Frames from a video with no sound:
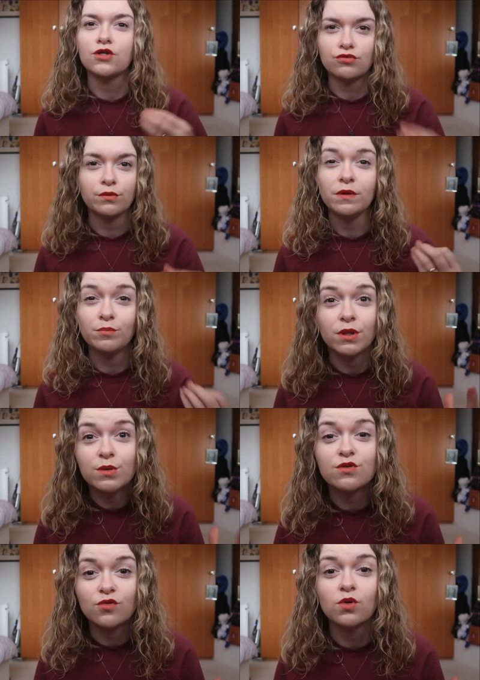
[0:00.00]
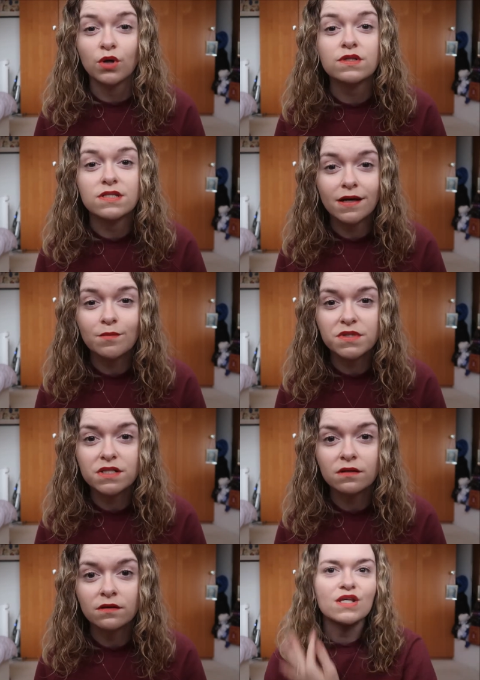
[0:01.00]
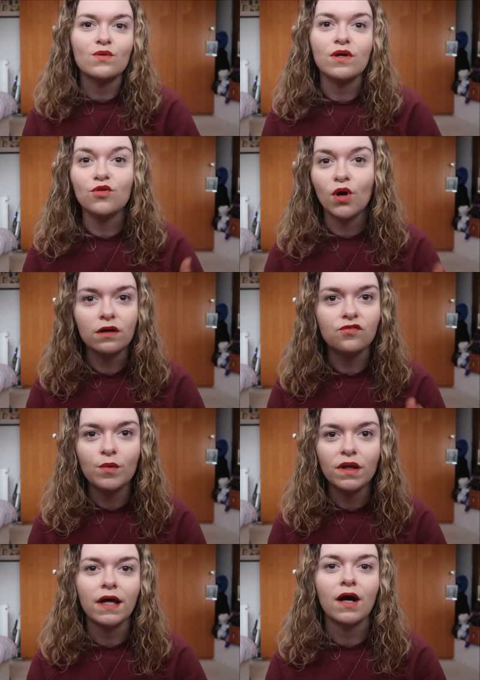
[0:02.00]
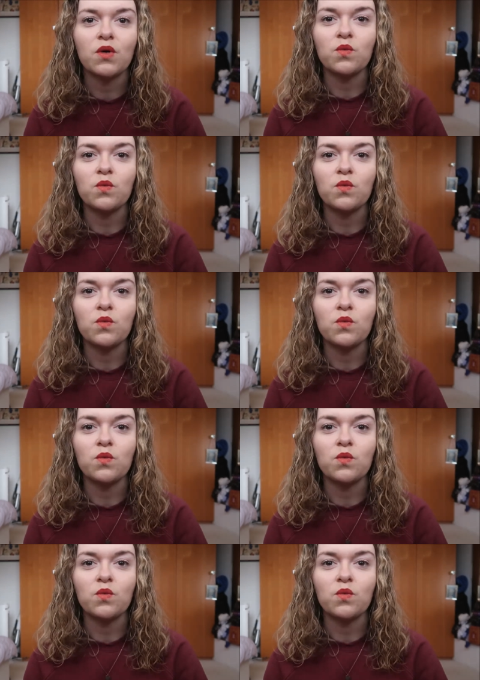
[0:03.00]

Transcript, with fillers: a truly beautiful concept. So if you're unfamiliar